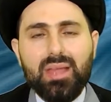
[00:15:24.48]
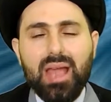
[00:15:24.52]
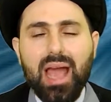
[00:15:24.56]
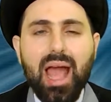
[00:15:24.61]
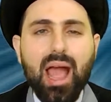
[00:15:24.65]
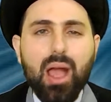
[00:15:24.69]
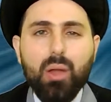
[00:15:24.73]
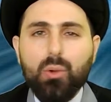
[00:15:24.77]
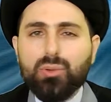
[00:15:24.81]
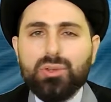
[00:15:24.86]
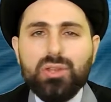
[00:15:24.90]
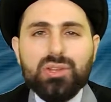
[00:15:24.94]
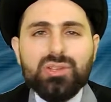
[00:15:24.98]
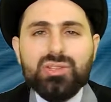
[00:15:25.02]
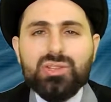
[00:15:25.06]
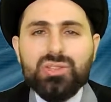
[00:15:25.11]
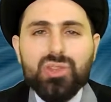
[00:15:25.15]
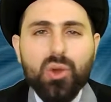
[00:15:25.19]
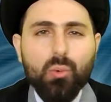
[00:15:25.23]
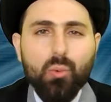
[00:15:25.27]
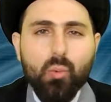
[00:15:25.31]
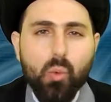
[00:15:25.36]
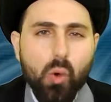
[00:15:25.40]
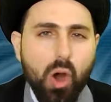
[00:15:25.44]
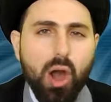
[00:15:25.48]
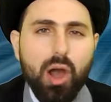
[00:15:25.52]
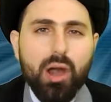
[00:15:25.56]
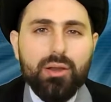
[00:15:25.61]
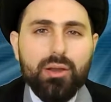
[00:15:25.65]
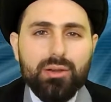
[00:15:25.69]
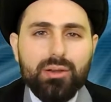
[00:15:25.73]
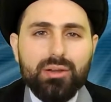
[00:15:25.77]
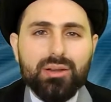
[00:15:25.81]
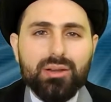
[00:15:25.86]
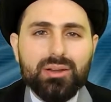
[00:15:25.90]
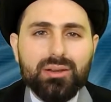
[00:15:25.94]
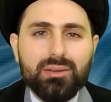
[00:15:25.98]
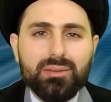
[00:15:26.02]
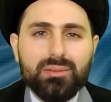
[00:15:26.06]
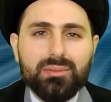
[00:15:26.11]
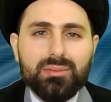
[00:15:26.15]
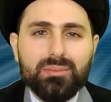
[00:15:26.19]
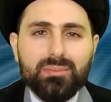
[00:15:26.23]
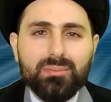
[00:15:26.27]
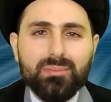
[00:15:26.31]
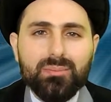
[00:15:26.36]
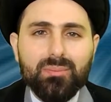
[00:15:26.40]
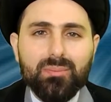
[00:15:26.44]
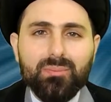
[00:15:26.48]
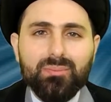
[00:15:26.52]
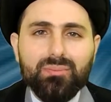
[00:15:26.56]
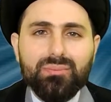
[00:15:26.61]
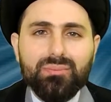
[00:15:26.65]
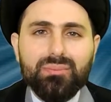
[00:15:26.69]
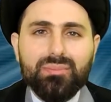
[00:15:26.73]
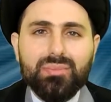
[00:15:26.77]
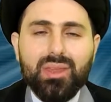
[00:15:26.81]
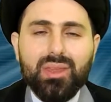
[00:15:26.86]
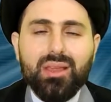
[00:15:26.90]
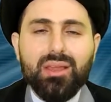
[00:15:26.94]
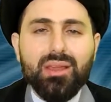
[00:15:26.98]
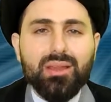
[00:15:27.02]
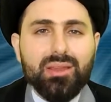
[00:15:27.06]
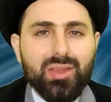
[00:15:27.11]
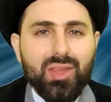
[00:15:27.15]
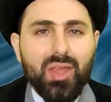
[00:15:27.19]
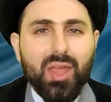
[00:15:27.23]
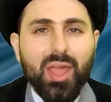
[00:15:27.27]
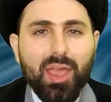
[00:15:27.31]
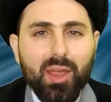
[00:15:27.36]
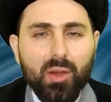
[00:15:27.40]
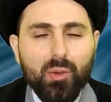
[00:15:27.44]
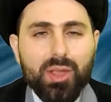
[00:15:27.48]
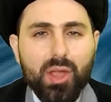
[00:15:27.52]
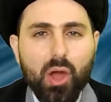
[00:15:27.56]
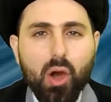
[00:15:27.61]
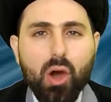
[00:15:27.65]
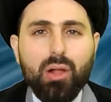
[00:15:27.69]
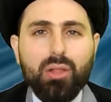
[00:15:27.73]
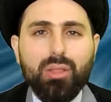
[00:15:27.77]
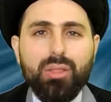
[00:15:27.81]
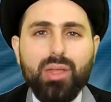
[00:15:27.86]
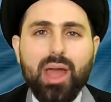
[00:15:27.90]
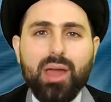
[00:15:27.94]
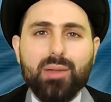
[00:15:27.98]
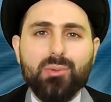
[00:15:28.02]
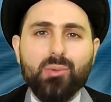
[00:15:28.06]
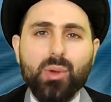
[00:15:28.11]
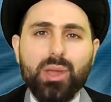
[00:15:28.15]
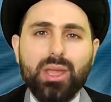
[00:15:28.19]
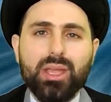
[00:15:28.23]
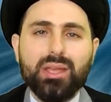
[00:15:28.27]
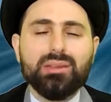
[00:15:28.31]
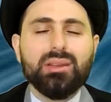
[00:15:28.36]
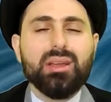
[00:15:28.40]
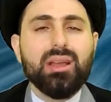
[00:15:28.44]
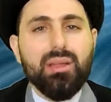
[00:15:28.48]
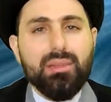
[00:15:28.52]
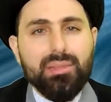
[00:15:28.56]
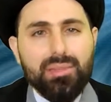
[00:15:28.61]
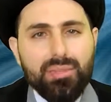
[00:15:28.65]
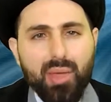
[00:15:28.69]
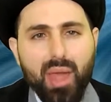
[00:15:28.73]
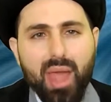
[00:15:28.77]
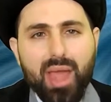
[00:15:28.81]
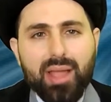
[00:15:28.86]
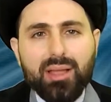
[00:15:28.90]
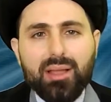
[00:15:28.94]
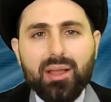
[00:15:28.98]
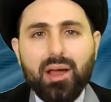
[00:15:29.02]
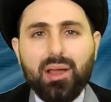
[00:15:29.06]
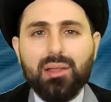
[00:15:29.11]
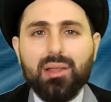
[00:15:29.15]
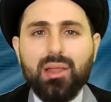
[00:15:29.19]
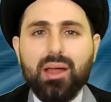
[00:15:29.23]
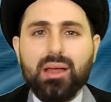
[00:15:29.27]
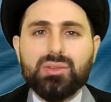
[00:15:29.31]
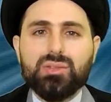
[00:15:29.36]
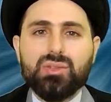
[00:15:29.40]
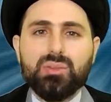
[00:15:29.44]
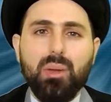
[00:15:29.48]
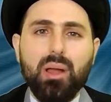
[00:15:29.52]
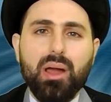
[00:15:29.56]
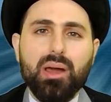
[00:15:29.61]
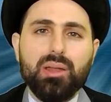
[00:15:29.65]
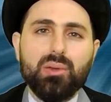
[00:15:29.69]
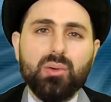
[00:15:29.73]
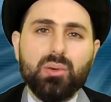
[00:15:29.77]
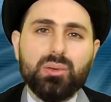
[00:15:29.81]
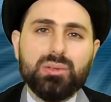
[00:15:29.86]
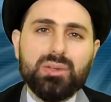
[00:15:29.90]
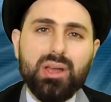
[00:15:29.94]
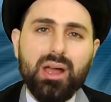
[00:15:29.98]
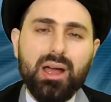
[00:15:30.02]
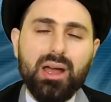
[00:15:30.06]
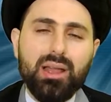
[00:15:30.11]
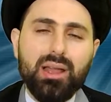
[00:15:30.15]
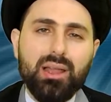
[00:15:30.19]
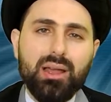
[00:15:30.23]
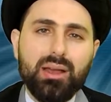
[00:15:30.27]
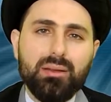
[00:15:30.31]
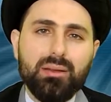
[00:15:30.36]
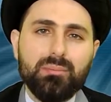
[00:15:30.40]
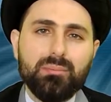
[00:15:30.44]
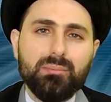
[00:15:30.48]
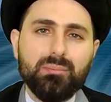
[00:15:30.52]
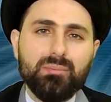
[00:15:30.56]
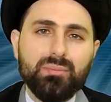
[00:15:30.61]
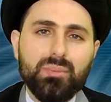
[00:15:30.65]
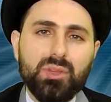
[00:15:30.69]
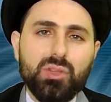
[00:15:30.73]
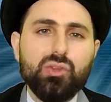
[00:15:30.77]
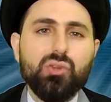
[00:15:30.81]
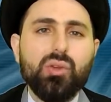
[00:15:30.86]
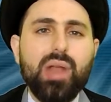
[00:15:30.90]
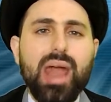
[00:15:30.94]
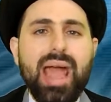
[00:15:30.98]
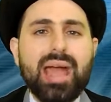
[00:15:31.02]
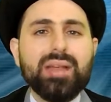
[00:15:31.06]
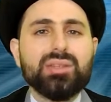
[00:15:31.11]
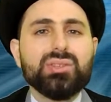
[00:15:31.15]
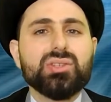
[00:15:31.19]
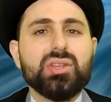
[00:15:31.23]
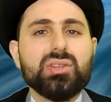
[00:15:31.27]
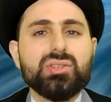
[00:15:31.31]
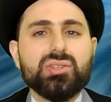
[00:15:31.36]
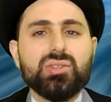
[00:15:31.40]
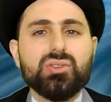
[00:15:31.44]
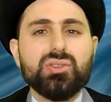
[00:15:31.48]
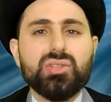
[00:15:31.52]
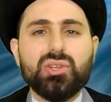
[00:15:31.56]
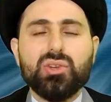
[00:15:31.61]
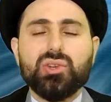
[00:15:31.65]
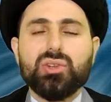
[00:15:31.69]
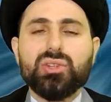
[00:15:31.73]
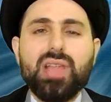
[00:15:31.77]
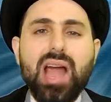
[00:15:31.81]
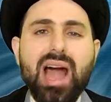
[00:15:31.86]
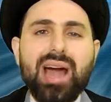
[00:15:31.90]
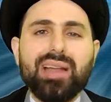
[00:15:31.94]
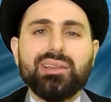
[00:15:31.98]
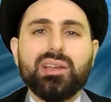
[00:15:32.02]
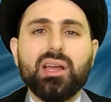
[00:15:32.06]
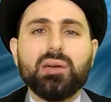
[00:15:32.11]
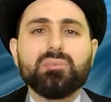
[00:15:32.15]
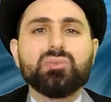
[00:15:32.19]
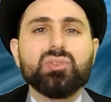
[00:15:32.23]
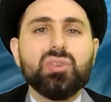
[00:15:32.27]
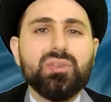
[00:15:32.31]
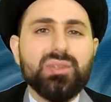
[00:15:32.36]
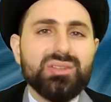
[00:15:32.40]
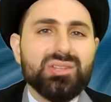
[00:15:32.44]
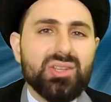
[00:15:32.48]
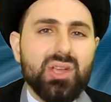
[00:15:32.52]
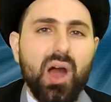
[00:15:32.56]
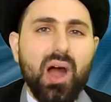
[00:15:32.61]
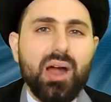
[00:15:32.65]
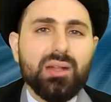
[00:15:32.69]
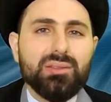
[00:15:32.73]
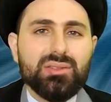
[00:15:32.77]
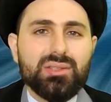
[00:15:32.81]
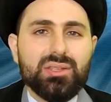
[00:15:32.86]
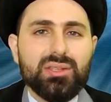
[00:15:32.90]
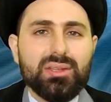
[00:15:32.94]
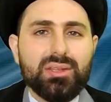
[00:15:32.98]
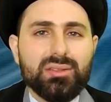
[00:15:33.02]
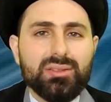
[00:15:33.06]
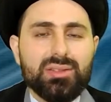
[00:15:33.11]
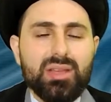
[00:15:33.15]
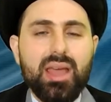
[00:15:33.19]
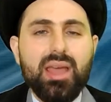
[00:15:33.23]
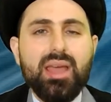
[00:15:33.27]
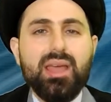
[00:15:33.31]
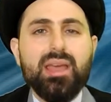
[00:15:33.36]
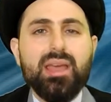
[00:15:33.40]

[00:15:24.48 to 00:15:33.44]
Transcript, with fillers: How does the water carry all that weight? Thank Allah subhanahu wa ta'ala. Your ancestors could not come to this continent